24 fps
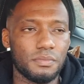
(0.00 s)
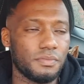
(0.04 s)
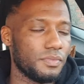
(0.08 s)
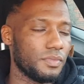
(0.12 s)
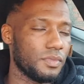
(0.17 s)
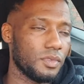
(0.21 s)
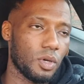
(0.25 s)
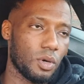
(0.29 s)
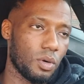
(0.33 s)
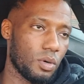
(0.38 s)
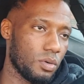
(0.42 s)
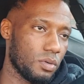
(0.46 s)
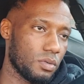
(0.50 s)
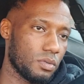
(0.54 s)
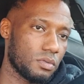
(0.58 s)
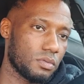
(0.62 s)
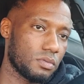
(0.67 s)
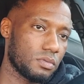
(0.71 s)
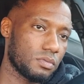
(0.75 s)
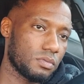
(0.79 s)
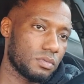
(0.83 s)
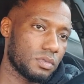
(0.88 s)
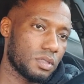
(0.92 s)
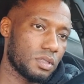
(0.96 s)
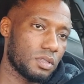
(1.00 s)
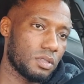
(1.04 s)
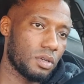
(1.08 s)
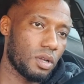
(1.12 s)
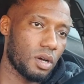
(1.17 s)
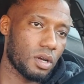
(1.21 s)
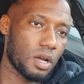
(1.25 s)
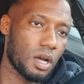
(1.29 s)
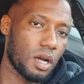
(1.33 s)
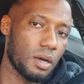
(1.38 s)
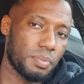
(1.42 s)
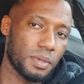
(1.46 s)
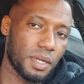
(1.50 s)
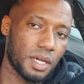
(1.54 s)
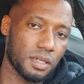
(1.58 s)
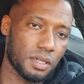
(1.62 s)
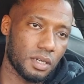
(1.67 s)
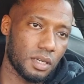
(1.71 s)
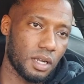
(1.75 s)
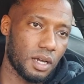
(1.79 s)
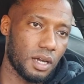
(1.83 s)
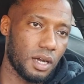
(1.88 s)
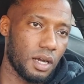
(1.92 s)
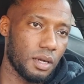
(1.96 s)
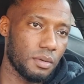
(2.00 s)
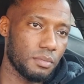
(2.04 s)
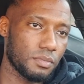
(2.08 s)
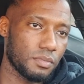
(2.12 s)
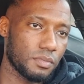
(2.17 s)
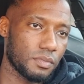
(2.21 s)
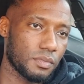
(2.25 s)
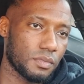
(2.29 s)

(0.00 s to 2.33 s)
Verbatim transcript: No. Lock her blood clot up.